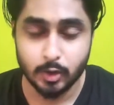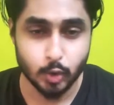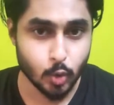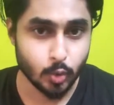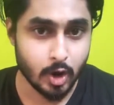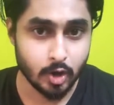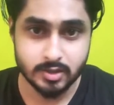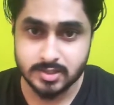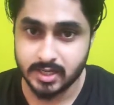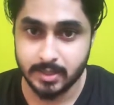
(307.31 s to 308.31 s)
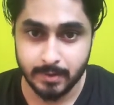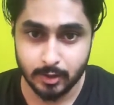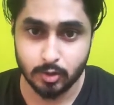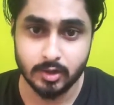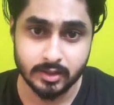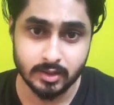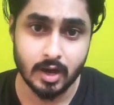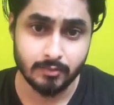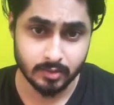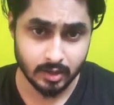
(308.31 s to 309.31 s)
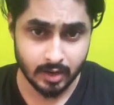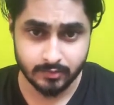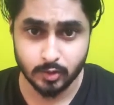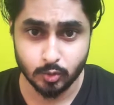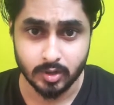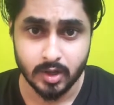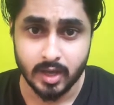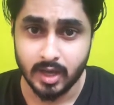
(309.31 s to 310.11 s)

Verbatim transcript: Do not sleep at all in the afternoon.